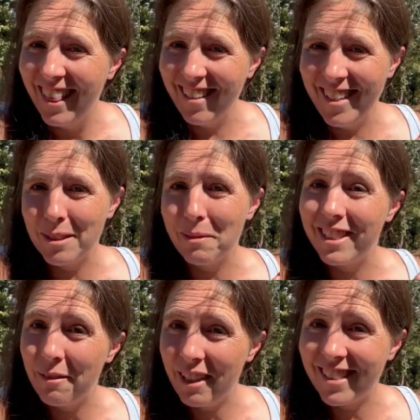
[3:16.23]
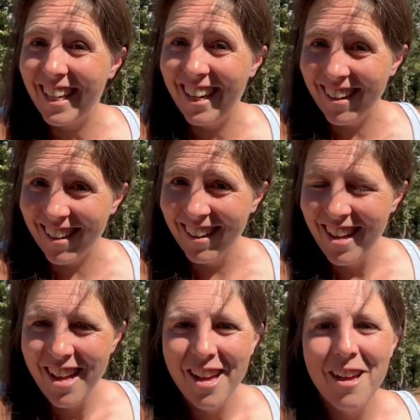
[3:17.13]
the specifics here
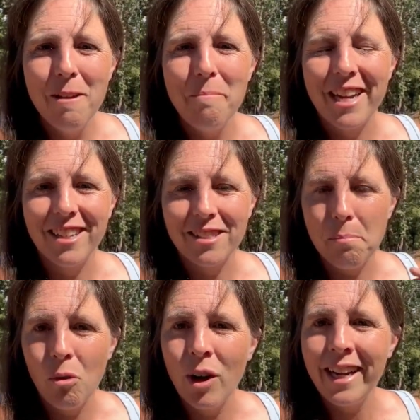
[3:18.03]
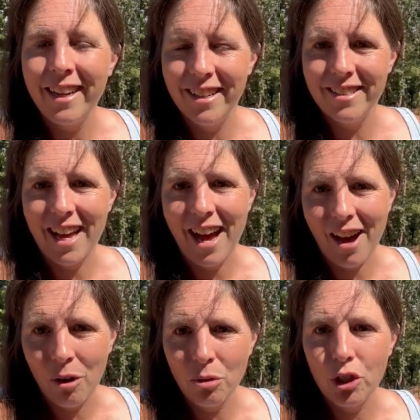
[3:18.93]
because the point is
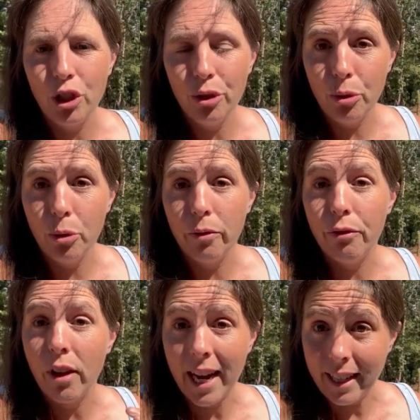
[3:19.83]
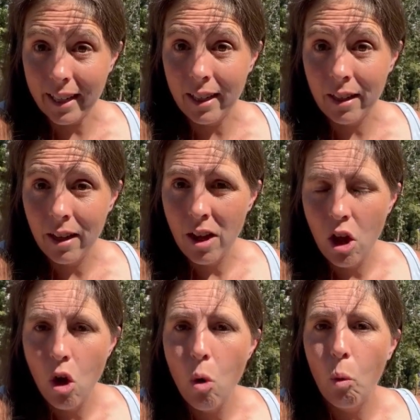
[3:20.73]
how to fight it
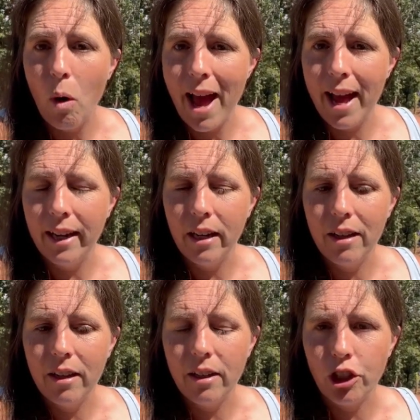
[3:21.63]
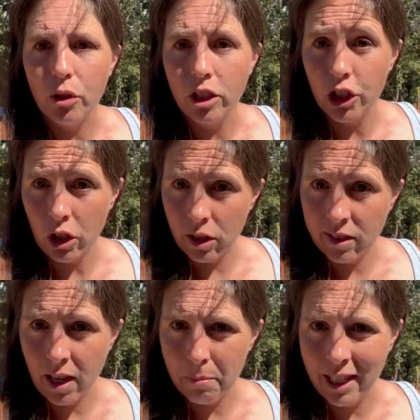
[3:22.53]
when your insurance
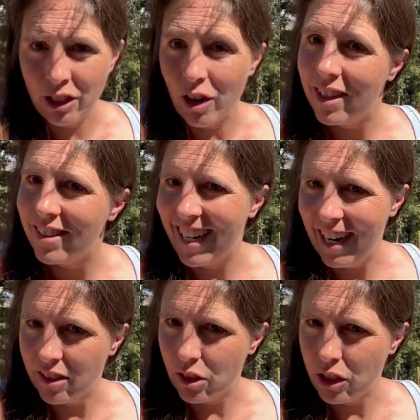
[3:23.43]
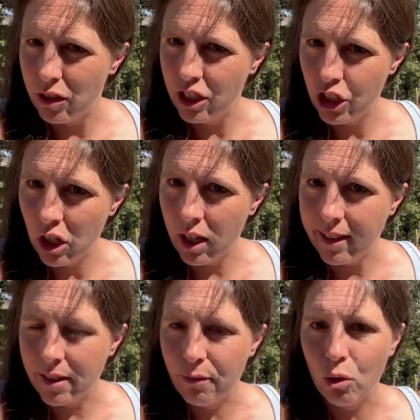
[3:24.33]
company tries to cancel your
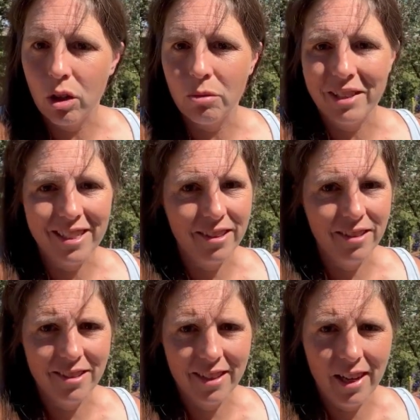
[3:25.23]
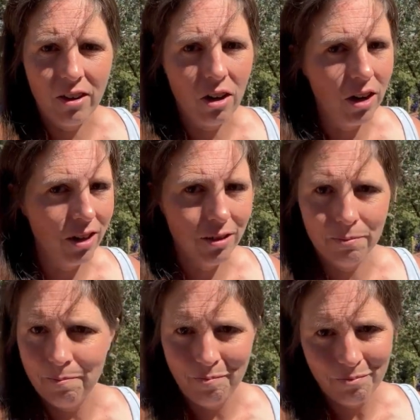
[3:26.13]
insurance for reasons that are
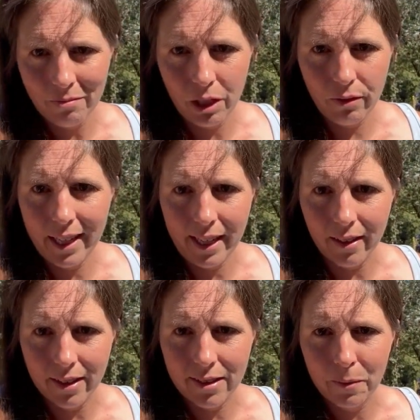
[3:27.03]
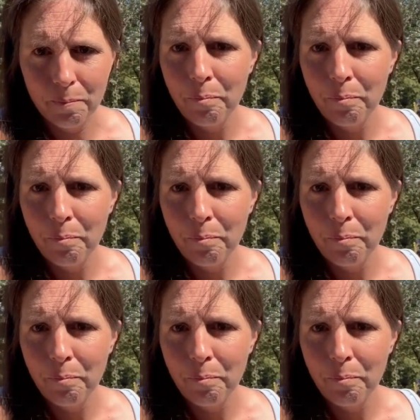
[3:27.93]
ridiculous,